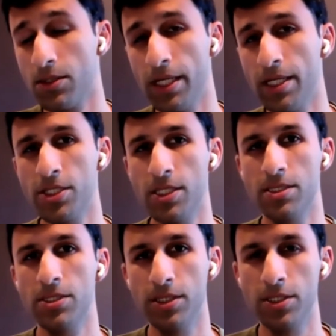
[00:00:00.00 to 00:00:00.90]
in addition
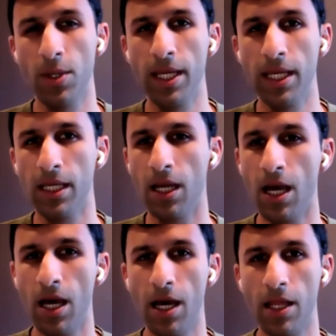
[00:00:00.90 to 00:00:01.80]
to doing
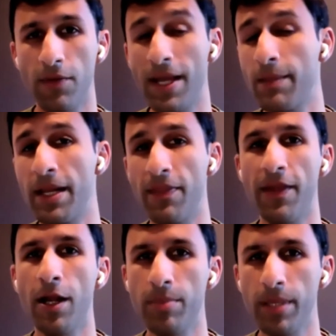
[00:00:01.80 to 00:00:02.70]
the recommended
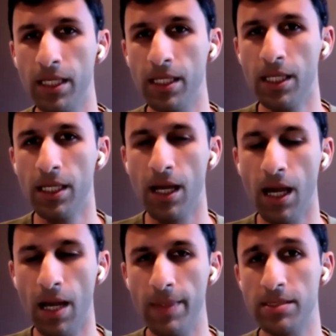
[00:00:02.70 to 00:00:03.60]
therapy,
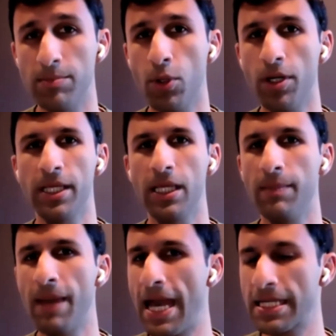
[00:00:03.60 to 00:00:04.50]
it's important to keep
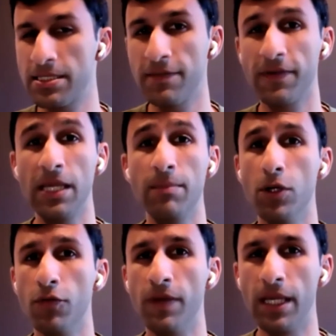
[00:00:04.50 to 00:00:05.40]
active, keep
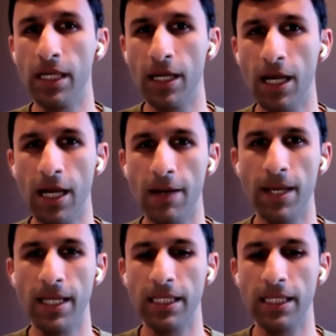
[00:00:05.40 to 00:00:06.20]
moving, and